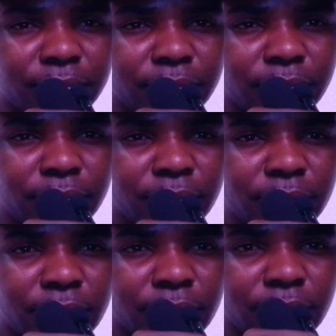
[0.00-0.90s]

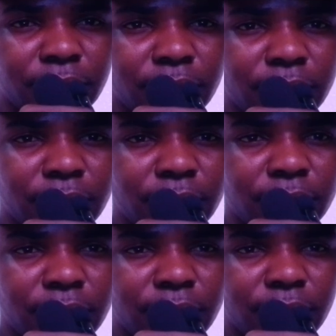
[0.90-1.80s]

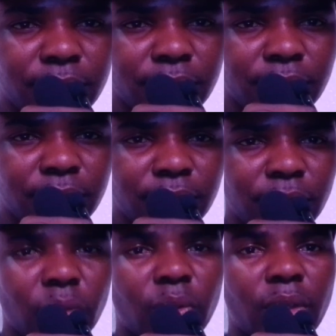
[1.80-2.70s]

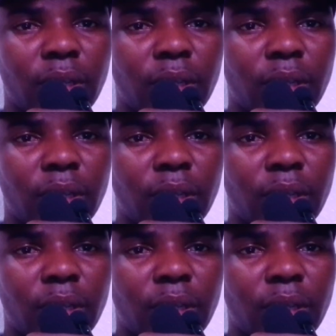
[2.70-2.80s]
Nobody speaks.